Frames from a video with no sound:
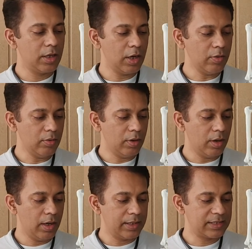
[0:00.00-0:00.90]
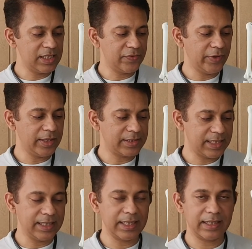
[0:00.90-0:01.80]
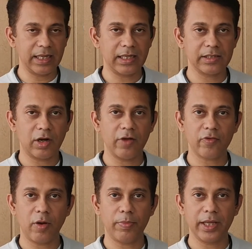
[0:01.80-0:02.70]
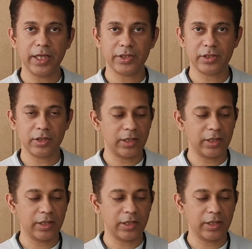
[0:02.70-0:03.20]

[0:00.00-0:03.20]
Now, since we see that there is a lot of complications,